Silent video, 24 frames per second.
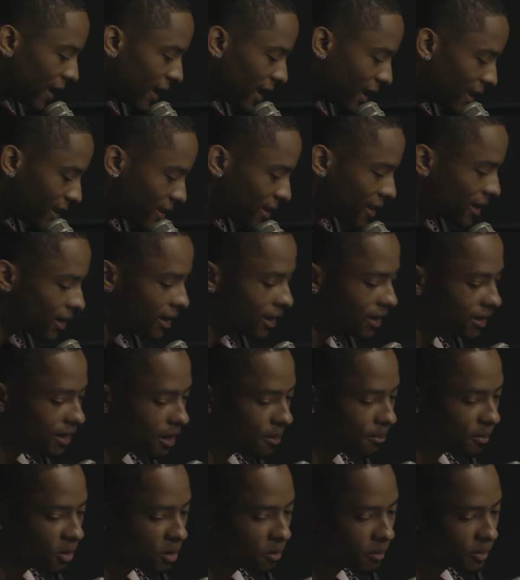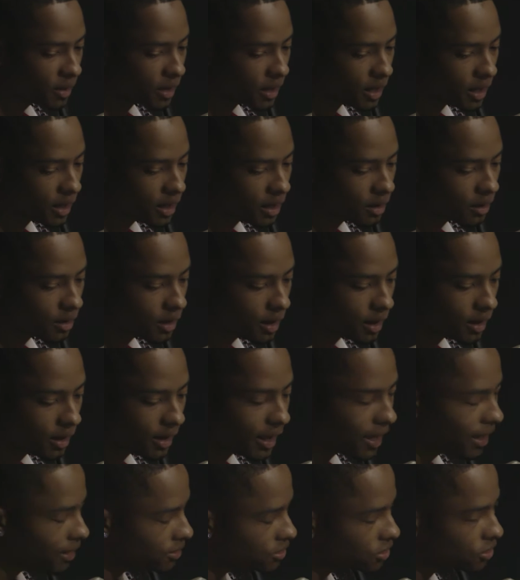in that moment and
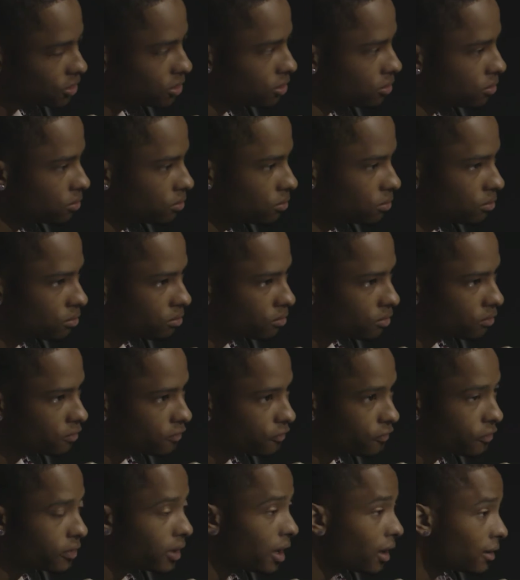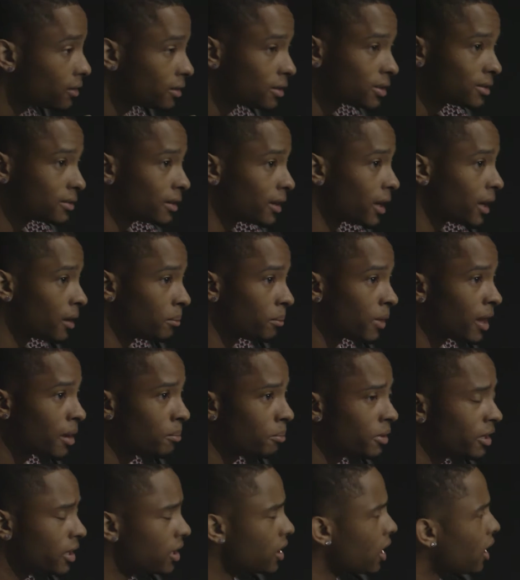execute flawlessly and
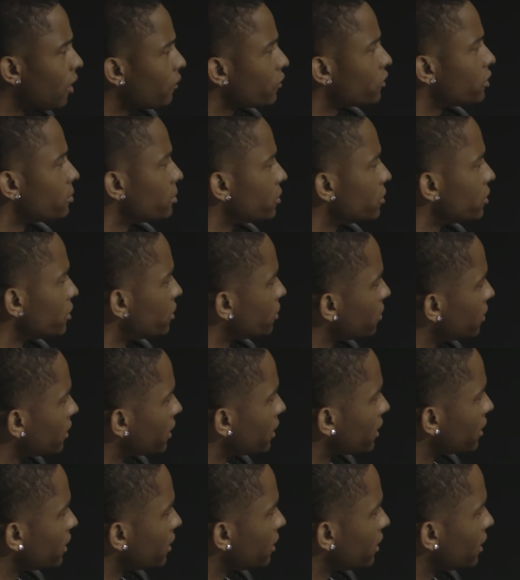be comfortable doing it.